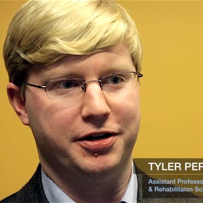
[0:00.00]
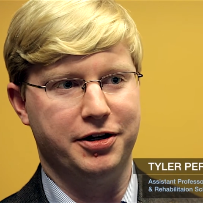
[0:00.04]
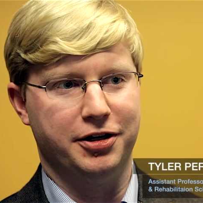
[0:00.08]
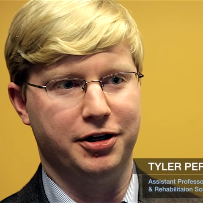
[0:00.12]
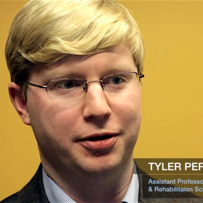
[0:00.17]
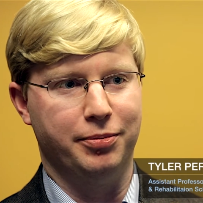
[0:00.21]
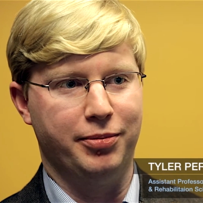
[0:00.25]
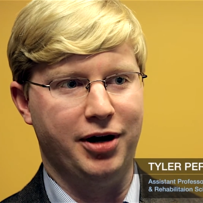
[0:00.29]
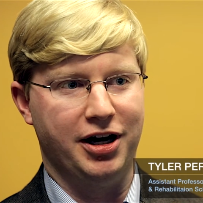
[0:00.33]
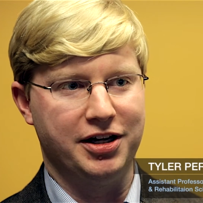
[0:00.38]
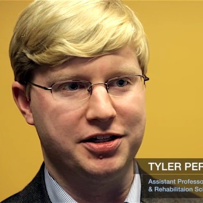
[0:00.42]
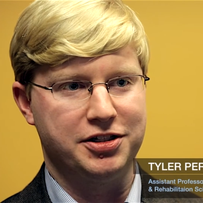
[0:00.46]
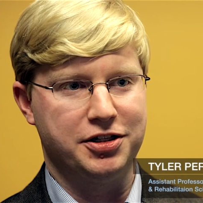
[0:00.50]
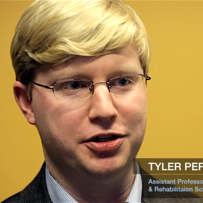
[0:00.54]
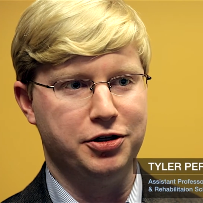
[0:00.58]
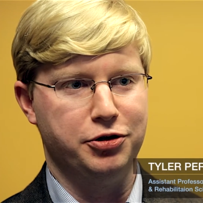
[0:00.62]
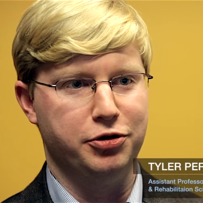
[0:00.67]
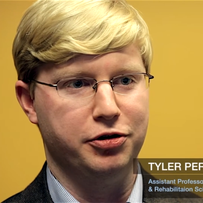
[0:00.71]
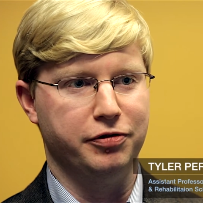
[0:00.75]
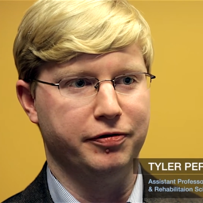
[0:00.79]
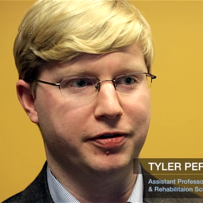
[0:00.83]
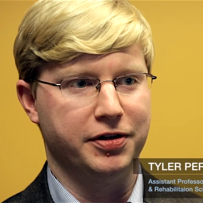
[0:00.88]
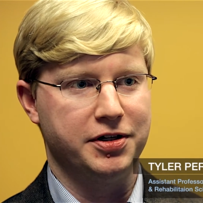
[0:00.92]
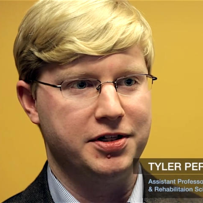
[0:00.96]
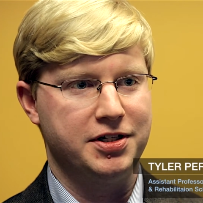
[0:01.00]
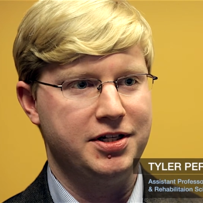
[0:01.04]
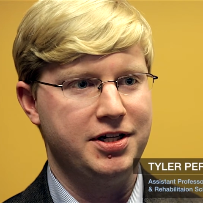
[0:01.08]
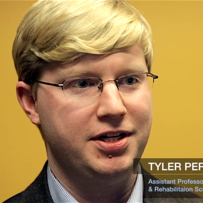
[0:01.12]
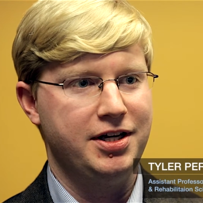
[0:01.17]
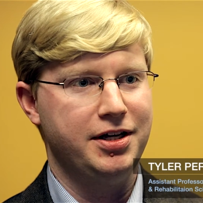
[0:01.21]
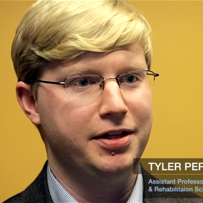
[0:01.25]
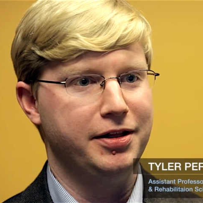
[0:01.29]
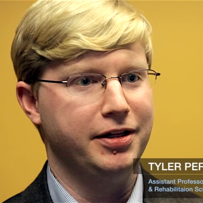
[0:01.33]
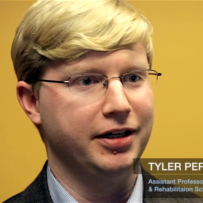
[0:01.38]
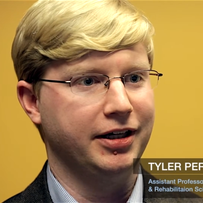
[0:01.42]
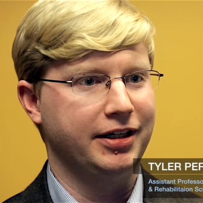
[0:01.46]
here at Boston
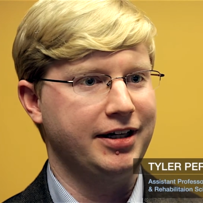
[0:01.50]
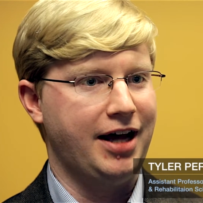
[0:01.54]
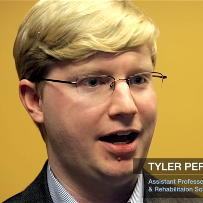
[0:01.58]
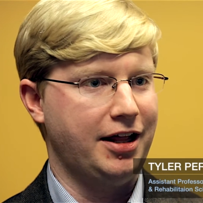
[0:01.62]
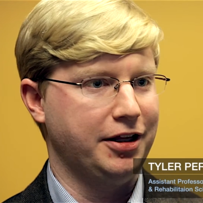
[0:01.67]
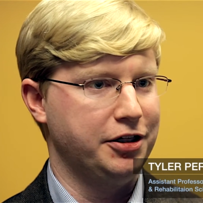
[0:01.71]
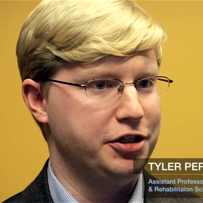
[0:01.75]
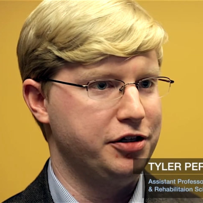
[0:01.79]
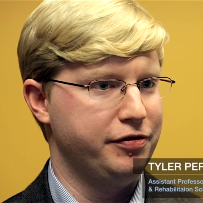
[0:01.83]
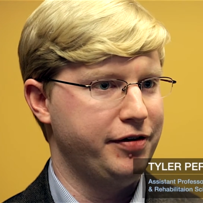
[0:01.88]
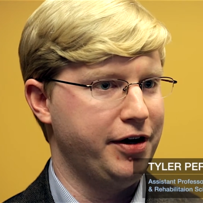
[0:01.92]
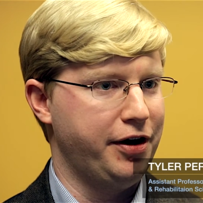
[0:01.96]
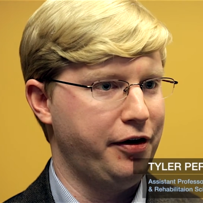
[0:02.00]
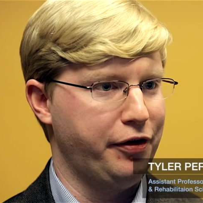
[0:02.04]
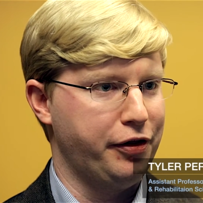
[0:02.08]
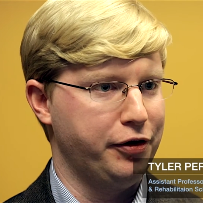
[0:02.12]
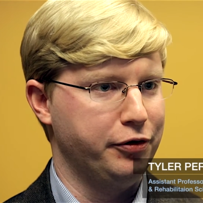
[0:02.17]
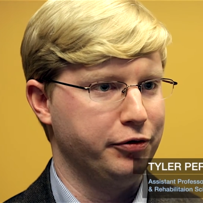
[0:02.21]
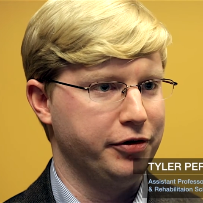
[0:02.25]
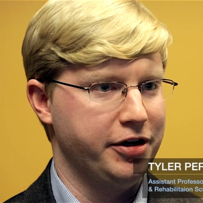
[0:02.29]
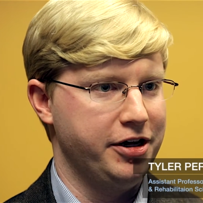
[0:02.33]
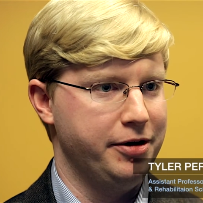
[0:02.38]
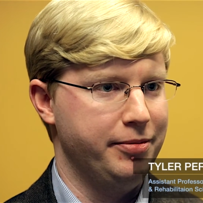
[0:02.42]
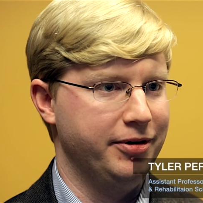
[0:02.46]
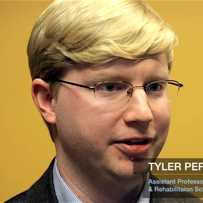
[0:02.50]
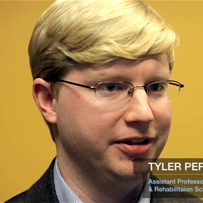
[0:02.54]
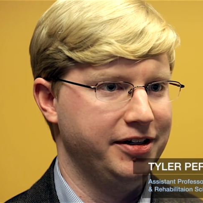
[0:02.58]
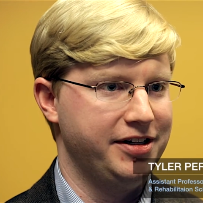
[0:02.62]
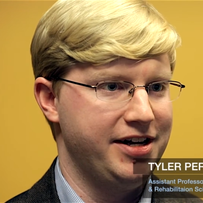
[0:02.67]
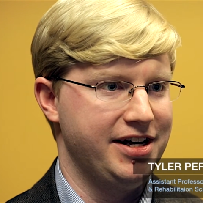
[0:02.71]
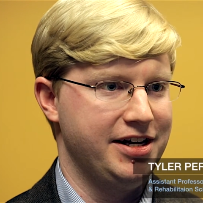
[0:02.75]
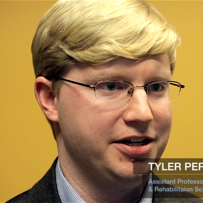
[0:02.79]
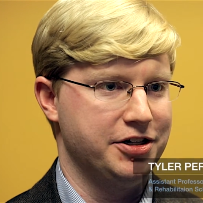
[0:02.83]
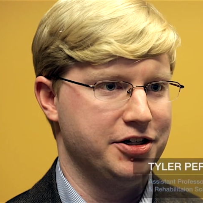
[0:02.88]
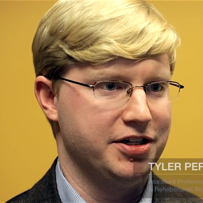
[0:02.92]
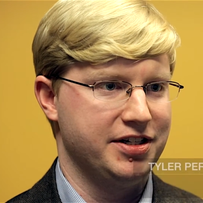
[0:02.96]
University in the College of Health and
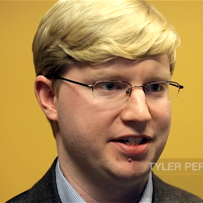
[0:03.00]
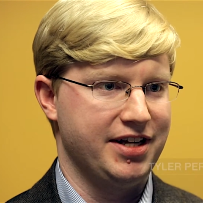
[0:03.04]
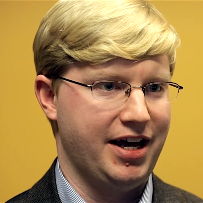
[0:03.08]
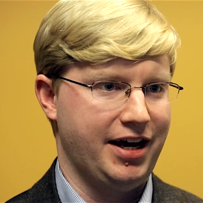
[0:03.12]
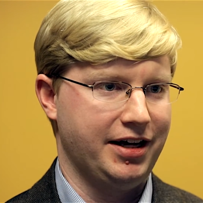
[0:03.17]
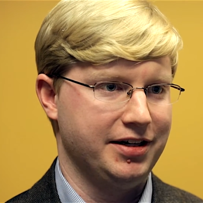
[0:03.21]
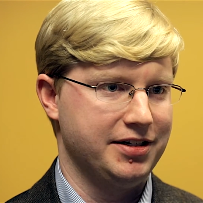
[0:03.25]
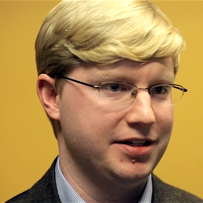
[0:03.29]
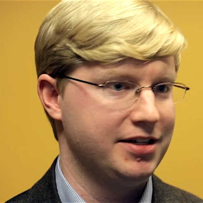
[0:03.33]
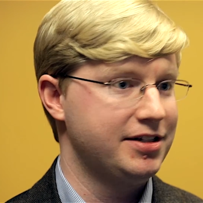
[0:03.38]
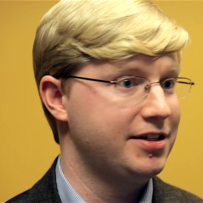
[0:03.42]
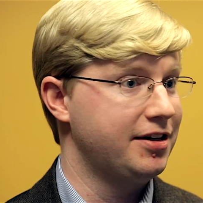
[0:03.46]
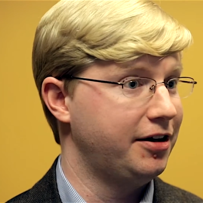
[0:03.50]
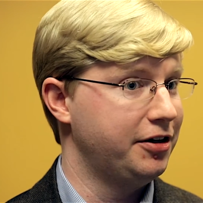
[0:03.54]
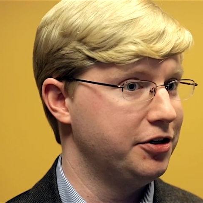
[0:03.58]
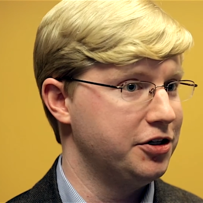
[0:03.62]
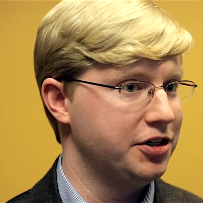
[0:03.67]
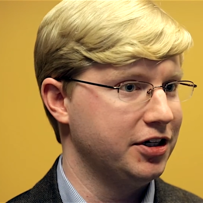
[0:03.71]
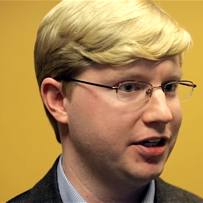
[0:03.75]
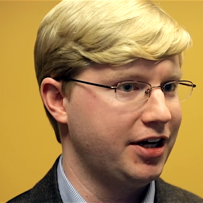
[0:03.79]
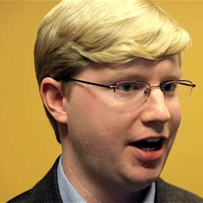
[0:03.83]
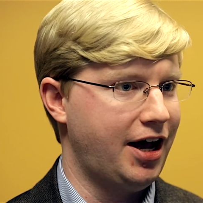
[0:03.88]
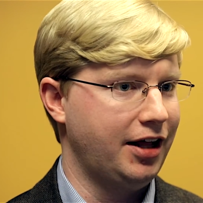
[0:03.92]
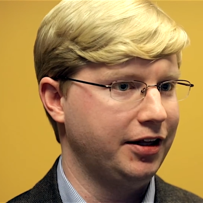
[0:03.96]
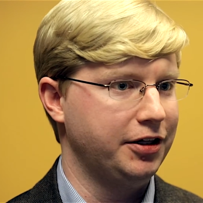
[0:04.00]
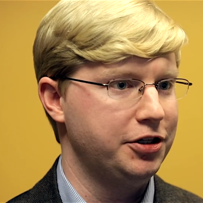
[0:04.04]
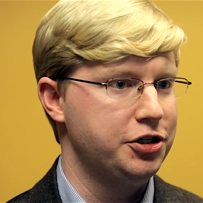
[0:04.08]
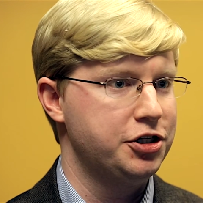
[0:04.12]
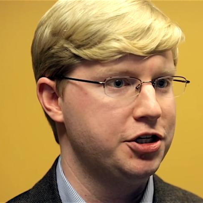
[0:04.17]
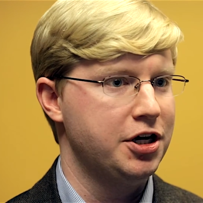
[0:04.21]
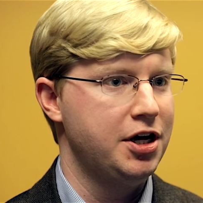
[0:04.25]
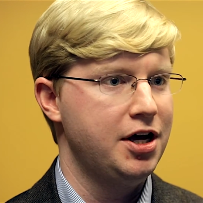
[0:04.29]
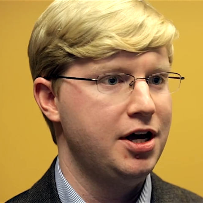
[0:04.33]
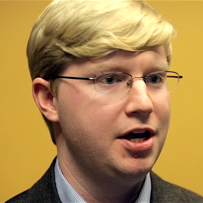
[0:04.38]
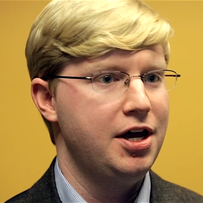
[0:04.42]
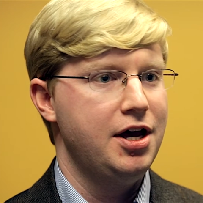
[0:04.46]
Rehabilitation Sciences, Sargent
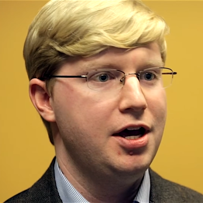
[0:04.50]
College.